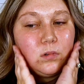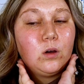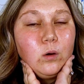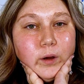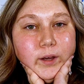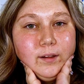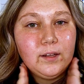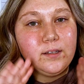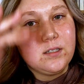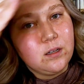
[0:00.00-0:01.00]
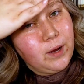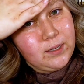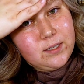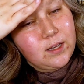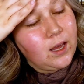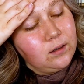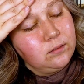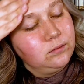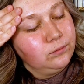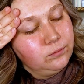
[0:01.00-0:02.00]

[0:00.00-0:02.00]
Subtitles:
the oil into my skin.